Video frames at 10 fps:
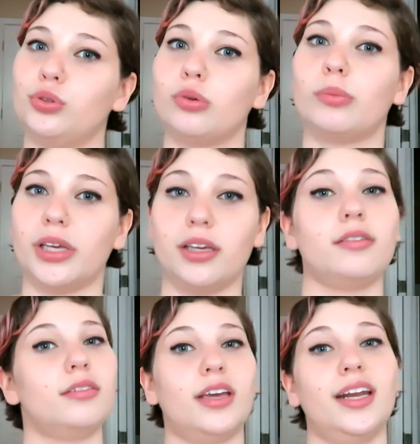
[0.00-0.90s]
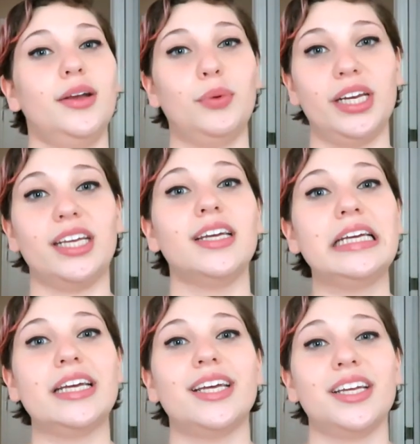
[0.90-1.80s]
to me getting Winnie.
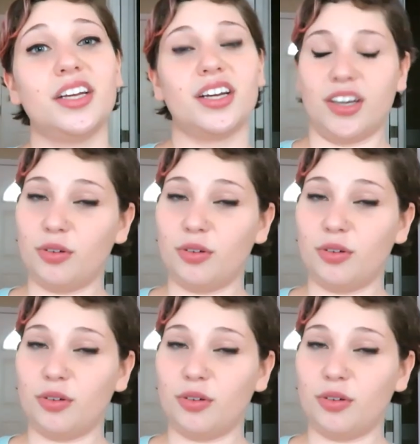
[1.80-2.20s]
I